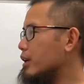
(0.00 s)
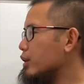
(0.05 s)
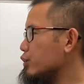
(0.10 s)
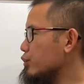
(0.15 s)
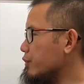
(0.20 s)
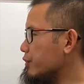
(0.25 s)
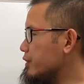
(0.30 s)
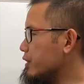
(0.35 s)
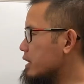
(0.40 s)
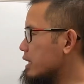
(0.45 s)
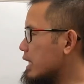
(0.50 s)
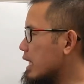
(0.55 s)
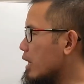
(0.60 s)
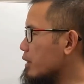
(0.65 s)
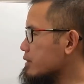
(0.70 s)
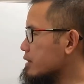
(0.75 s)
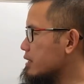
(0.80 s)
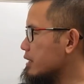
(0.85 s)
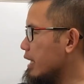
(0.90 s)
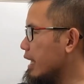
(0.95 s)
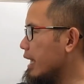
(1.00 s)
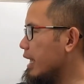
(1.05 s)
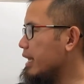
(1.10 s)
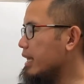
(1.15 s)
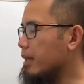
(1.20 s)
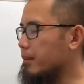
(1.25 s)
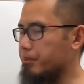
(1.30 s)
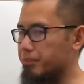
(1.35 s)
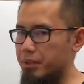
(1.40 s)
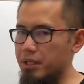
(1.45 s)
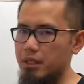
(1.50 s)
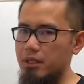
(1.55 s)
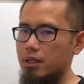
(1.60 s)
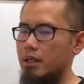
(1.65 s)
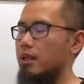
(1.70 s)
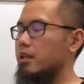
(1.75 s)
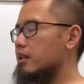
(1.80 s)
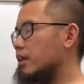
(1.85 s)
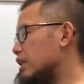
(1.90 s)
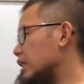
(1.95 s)
to figure out a and b
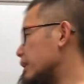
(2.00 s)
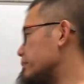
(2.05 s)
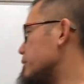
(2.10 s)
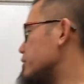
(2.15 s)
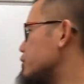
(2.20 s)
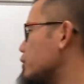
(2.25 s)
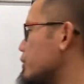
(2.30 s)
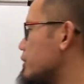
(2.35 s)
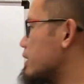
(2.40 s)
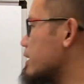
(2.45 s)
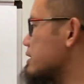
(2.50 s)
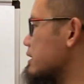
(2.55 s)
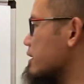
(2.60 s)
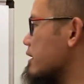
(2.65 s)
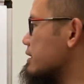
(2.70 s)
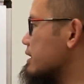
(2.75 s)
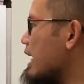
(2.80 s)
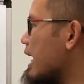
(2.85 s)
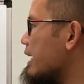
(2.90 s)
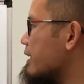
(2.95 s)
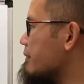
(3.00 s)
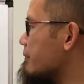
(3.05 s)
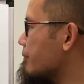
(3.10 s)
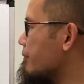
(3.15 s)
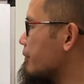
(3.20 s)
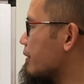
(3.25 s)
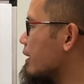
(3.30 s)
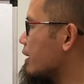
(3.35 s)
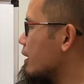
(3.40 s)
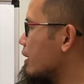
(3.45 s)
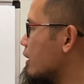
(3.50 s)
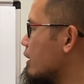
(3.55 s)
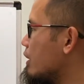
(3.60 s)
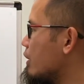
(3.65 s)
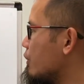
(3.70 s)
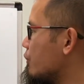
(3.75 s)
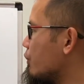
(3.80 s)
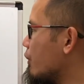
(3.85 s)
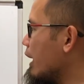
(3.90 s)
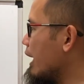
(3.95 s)
and let me show you guys on the side.
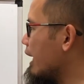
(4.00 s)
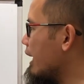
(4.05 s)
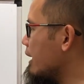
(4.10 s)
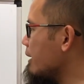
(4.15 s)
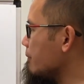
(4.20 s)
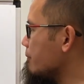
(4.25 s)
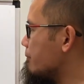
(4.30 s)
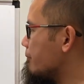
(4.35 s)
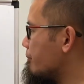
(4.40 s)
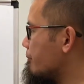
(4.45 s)
For a,